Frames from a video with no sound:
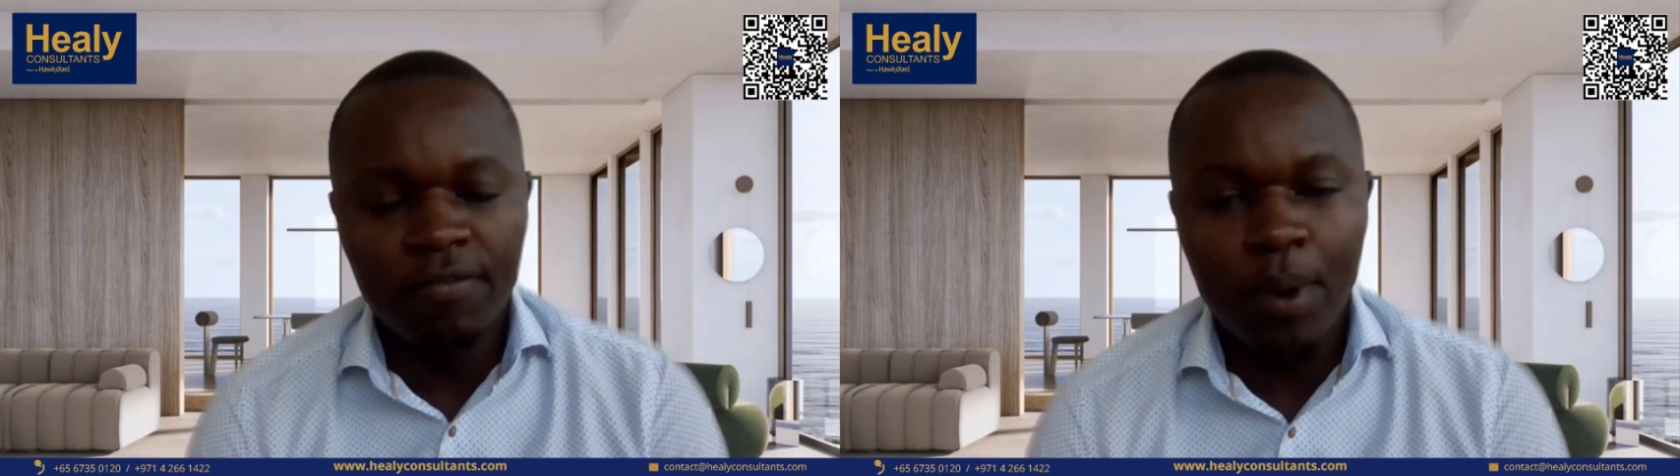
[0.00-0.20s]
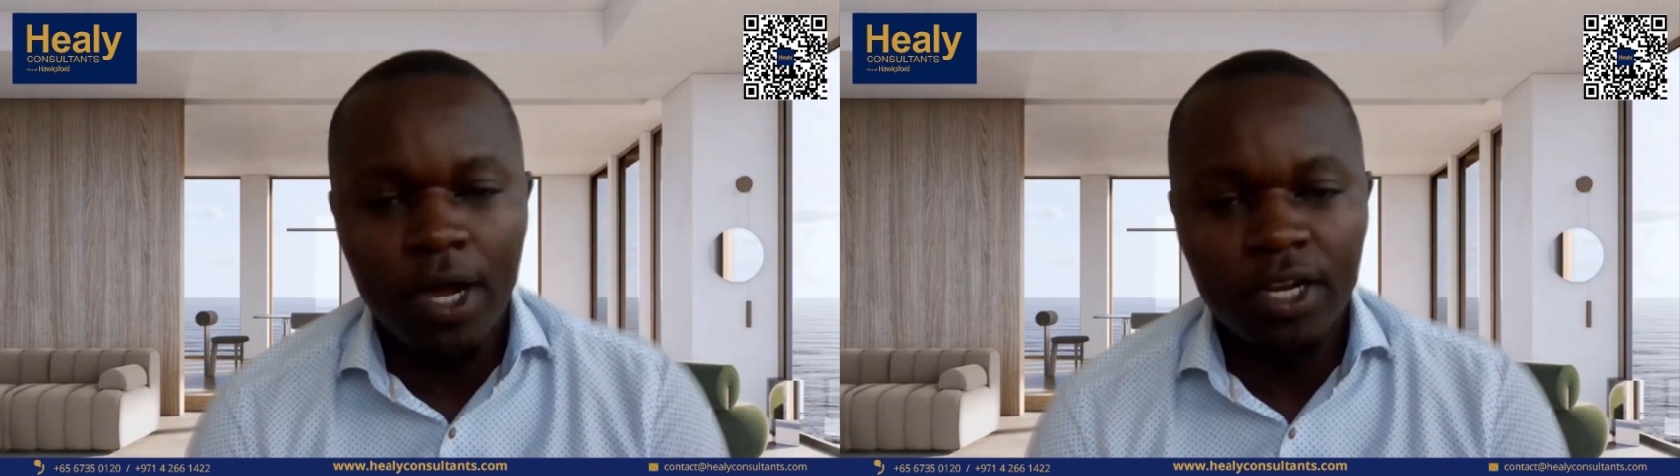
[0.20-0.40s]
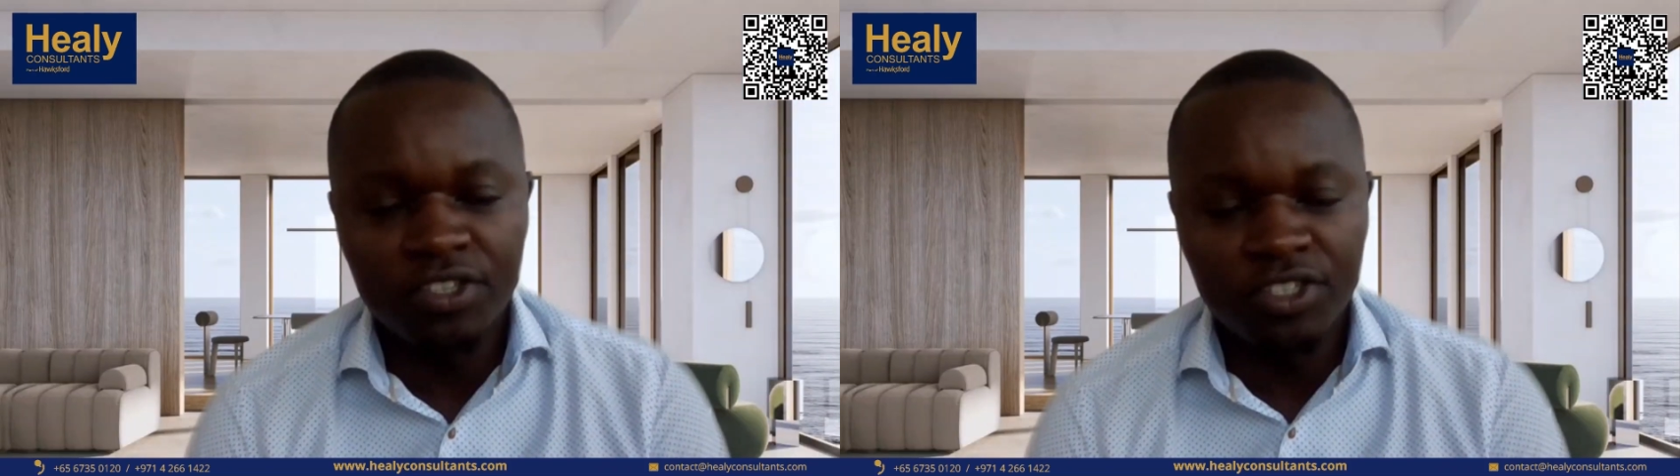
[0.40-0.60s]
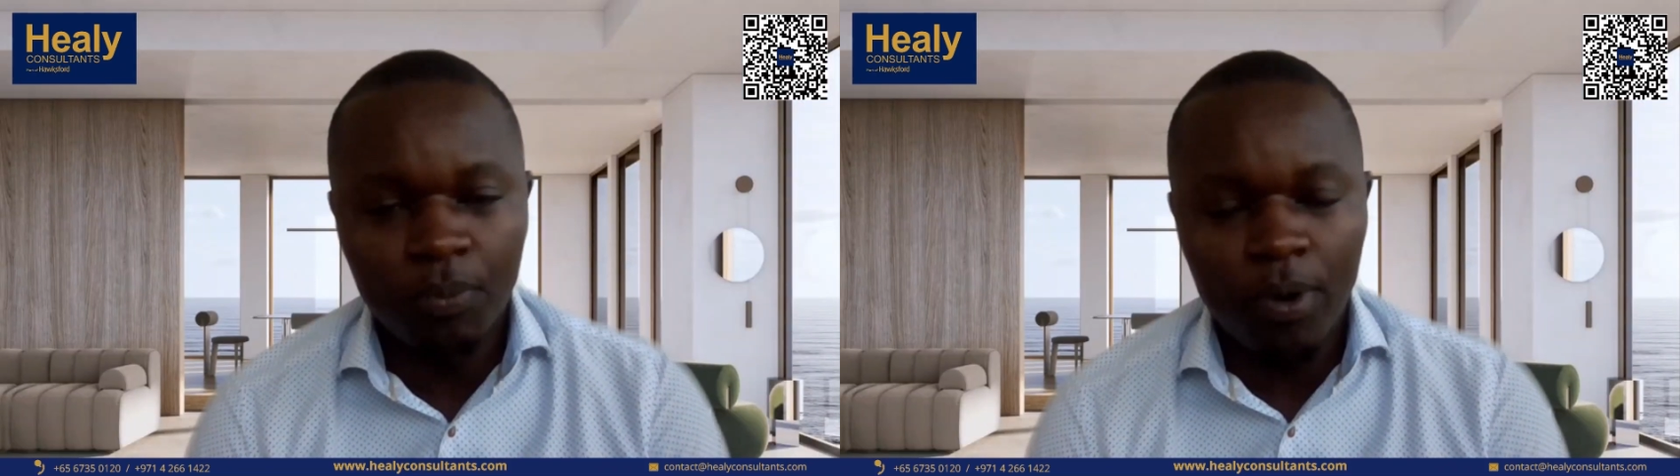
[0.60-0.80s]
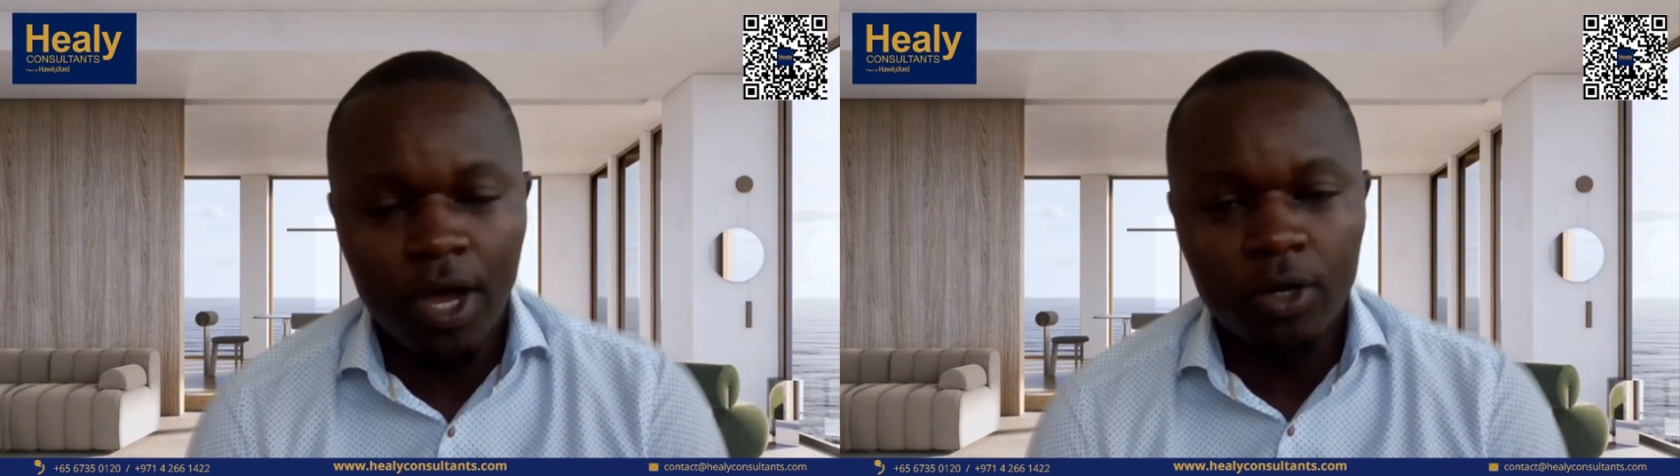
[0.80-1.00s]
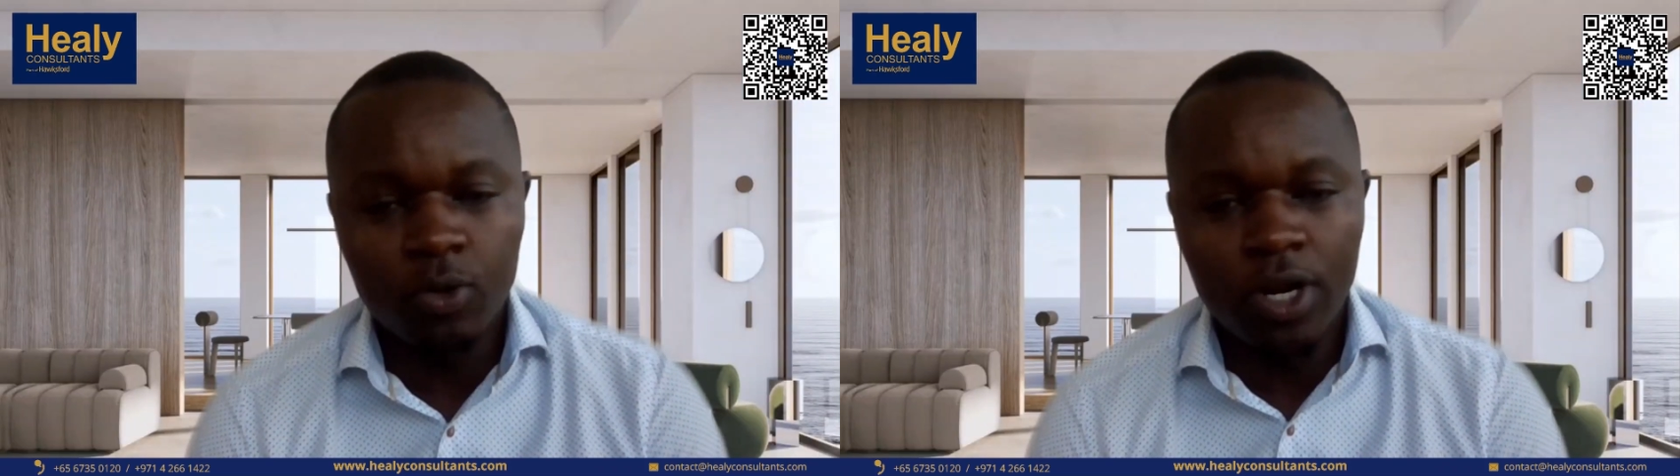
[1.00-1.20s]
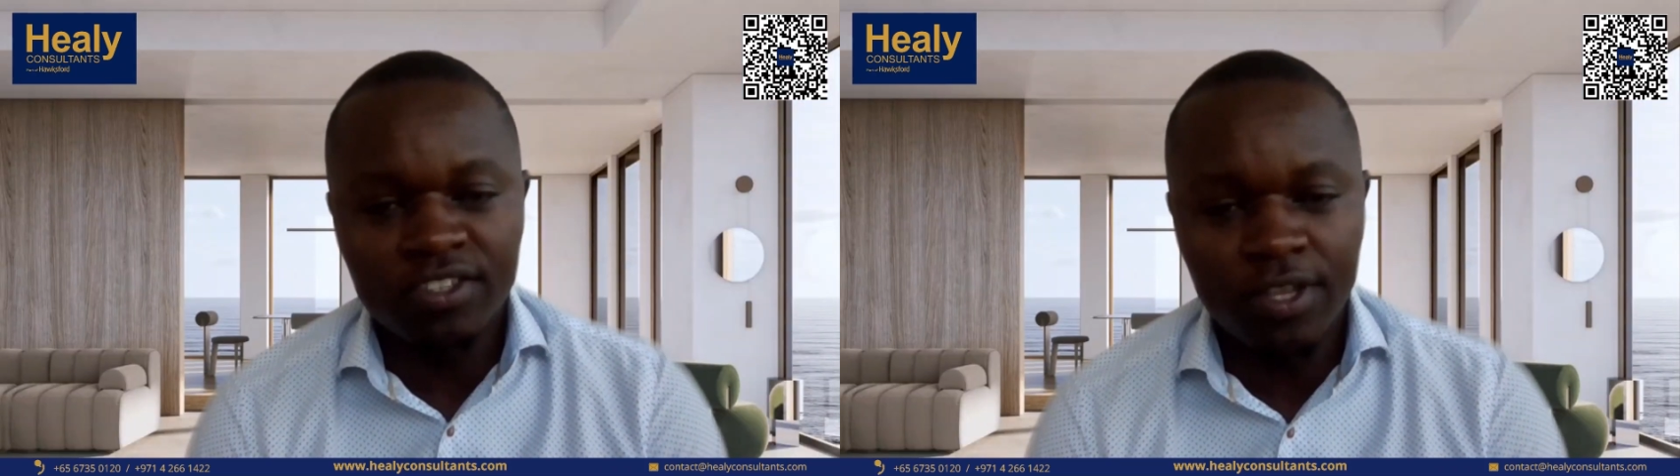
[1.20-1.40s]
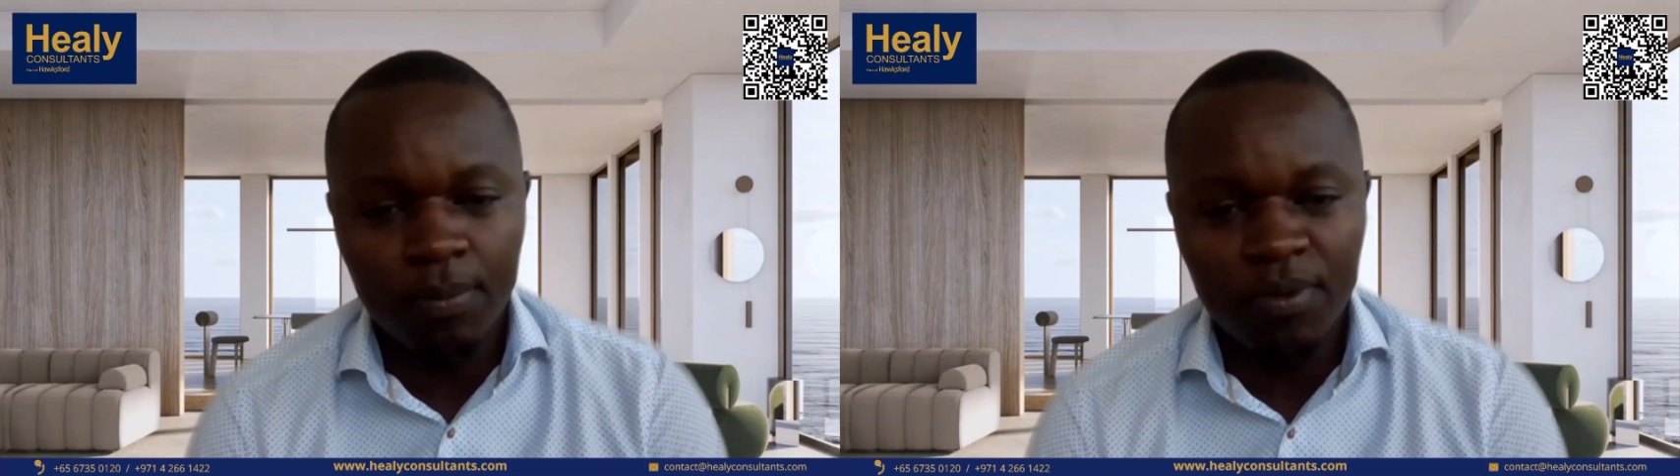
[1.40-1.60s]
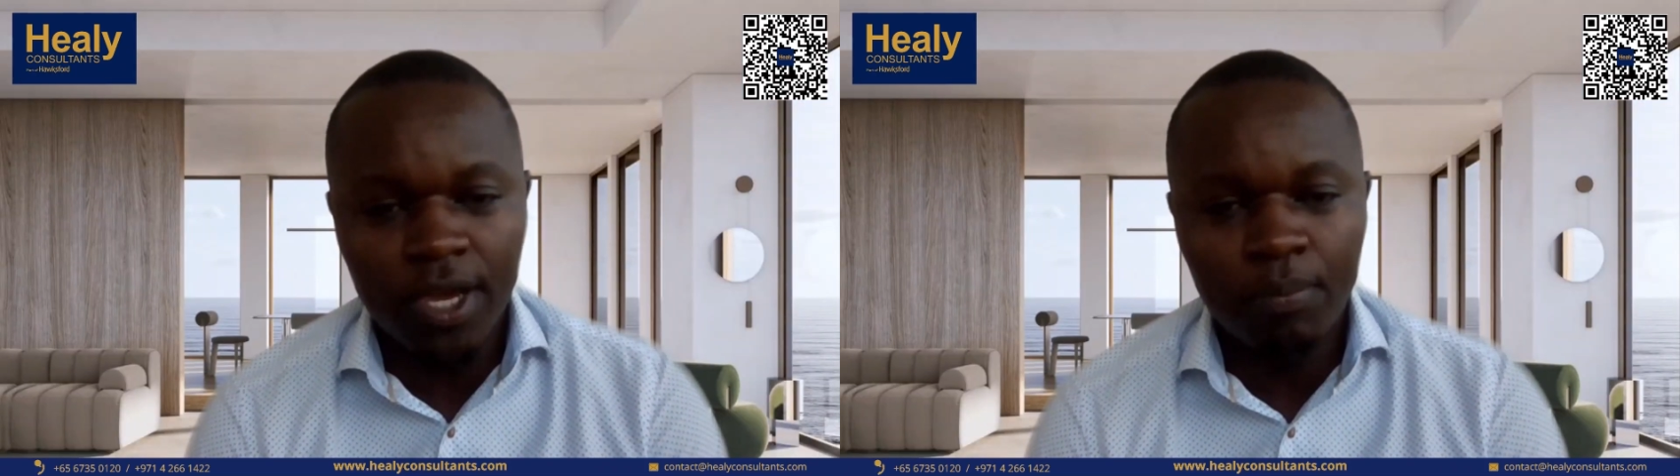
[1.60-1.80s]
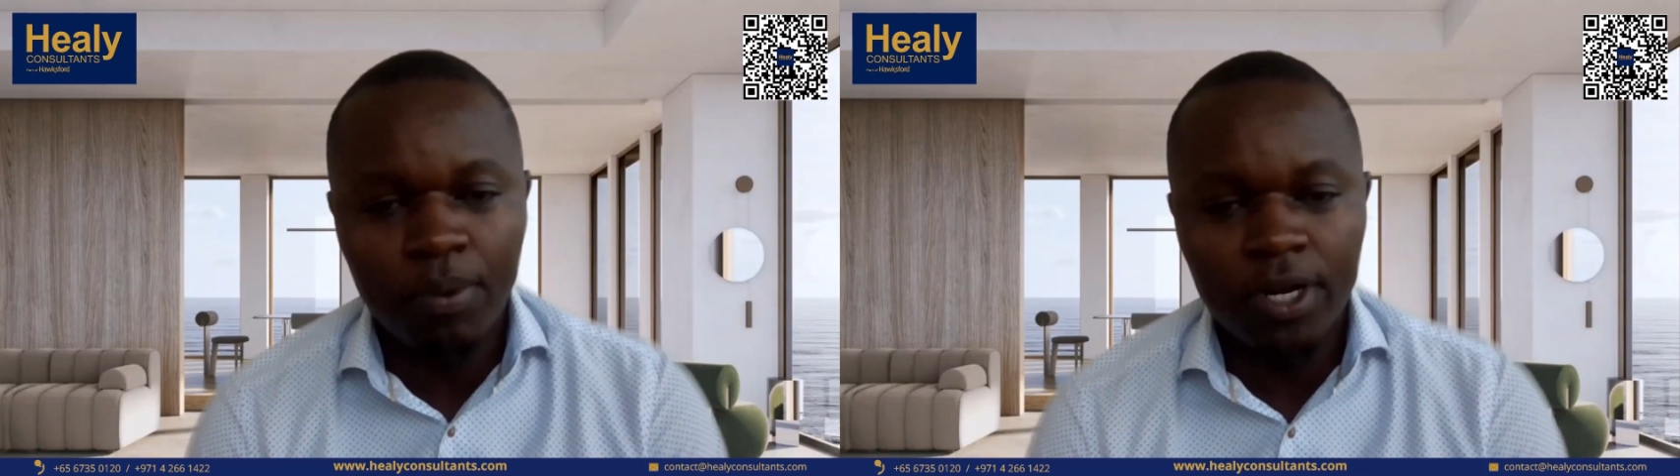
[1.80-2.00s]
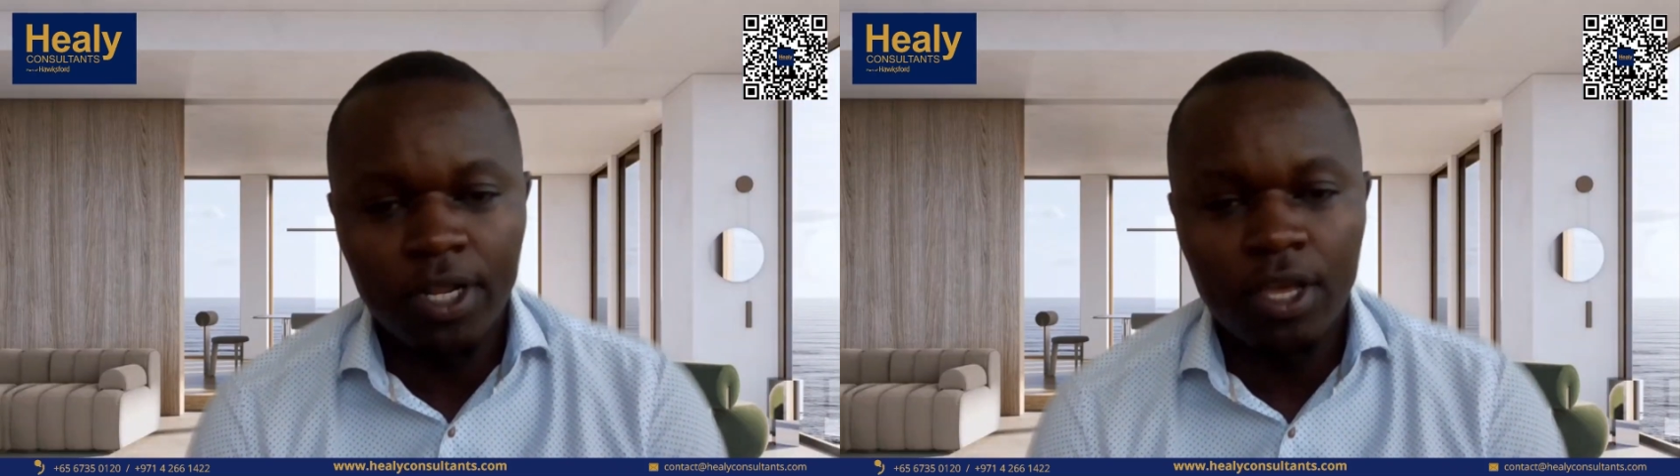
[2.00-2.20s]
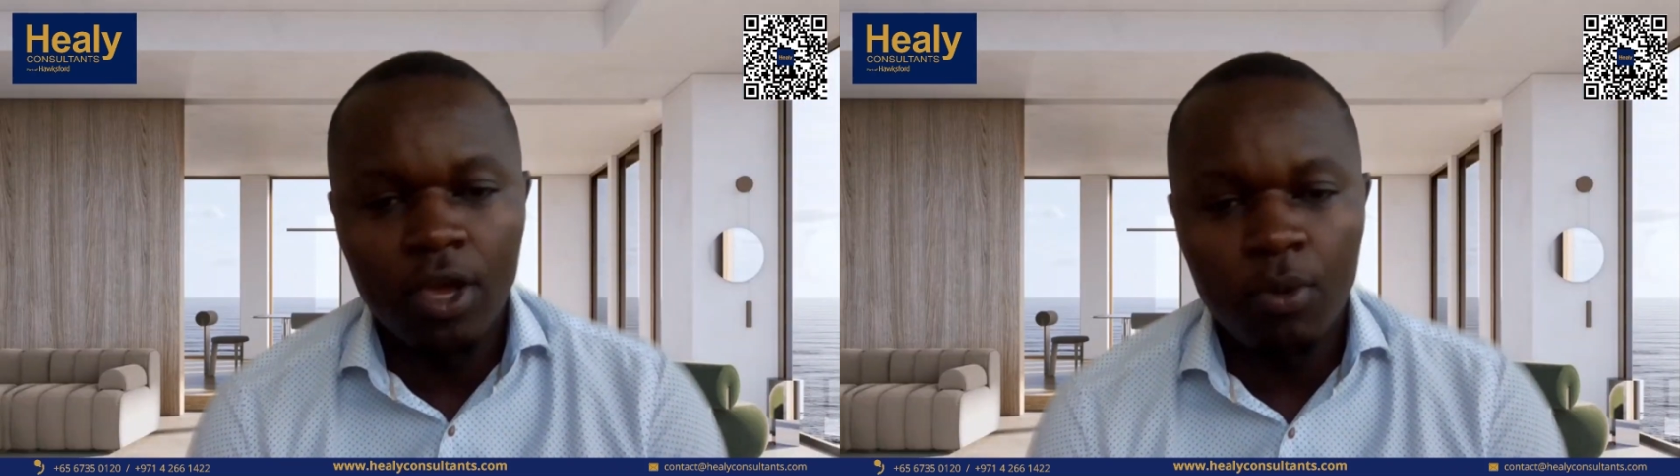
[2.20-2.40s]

if banks in Japan would accept the company